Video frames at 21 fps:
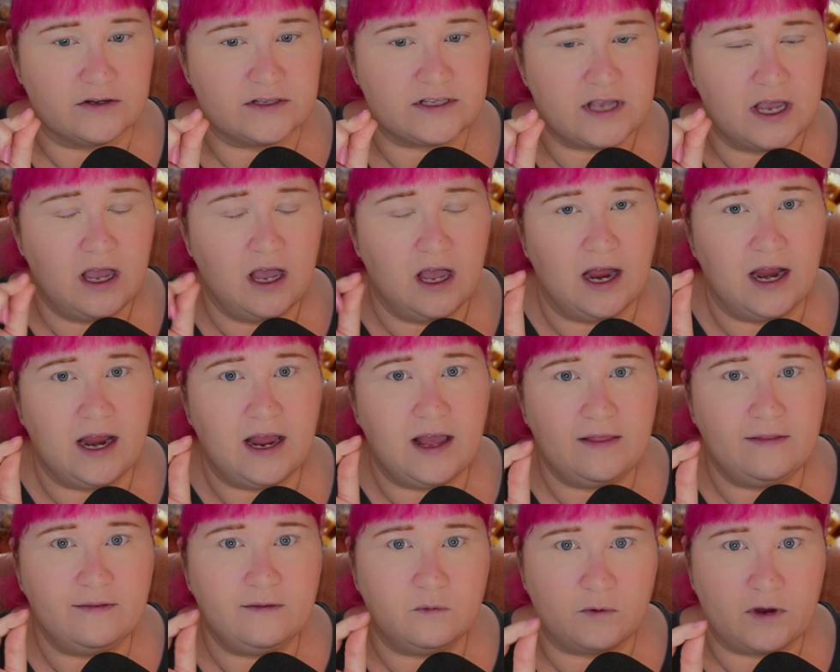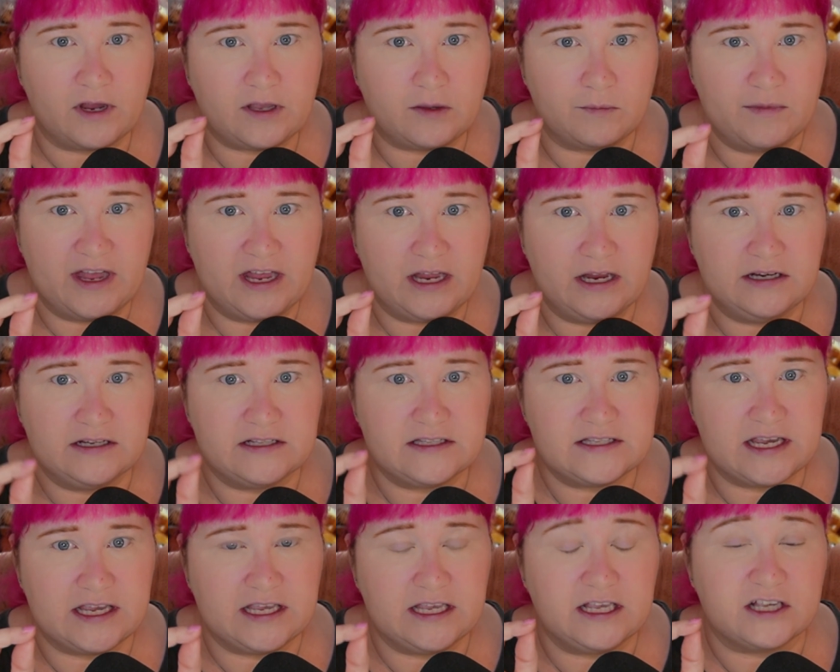I highly recommend taking
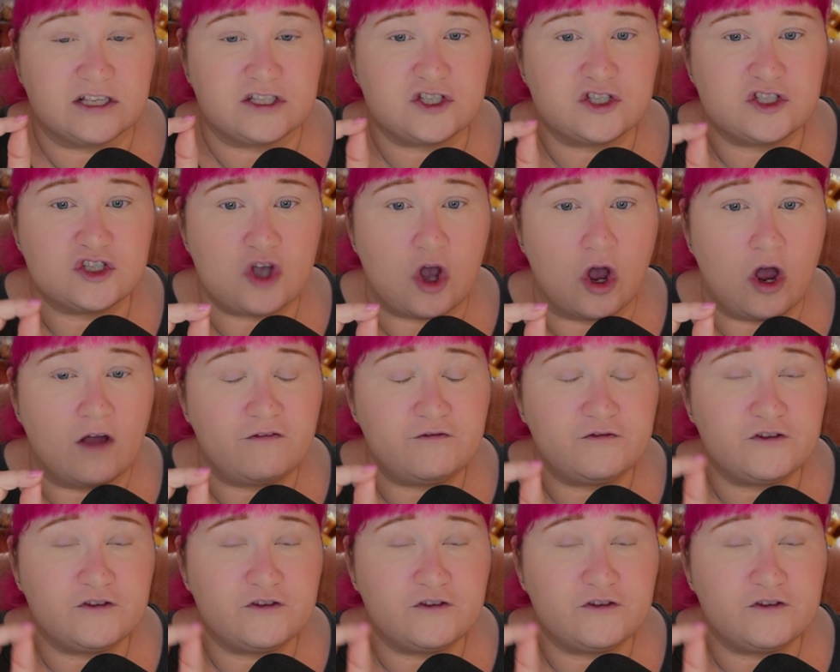a soft